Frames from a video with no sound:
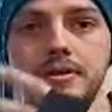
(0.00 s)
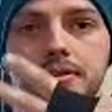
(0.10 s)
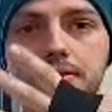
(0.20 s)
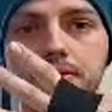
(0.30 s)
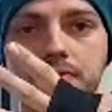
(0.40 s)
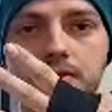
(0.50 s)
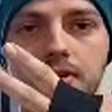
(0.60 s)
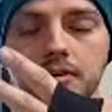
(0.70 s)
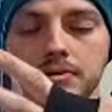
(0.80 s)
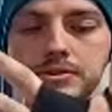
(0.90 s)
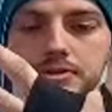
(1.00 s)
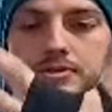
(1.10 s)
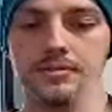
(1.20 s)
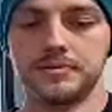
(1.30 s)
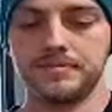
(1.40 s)
go over the knuckles,
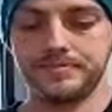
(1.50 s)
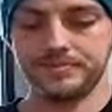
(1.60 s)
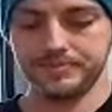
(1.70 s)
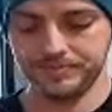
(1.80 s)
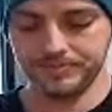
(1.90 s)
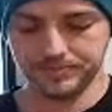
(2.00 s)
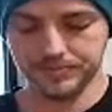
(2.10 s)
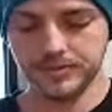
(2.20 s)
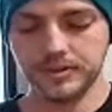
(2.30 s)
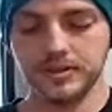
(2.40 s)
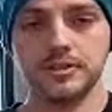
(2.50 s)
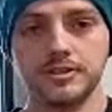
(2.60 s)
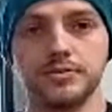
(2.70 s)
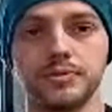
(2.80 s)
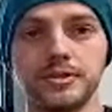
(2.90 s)
just
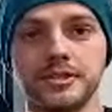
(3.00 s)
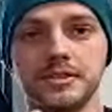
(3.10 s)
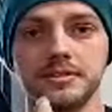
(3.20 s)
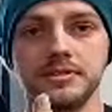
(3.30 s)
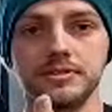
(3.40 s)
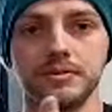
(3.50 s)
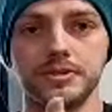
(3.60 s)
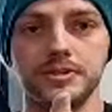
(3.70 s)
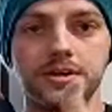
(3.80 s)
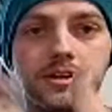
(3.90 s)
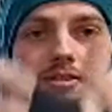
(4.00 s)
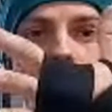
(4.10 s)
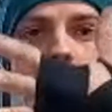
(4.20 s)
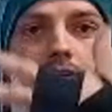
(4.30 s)
once. So once you're here,